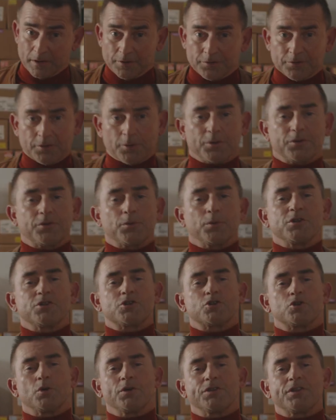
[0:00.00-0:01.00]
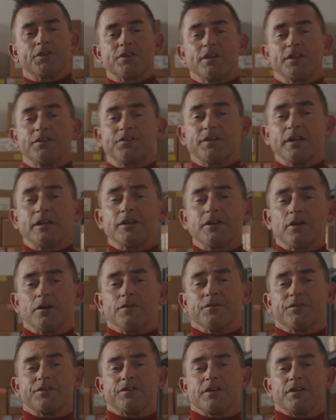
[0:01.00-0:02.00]
so as to ensure that their selling
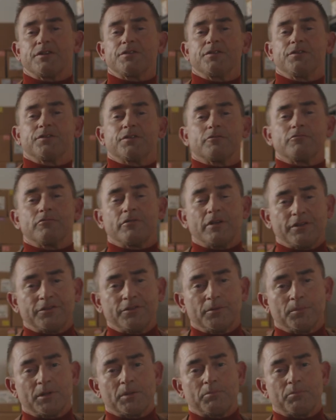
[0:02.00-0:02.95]
conversations are reasonably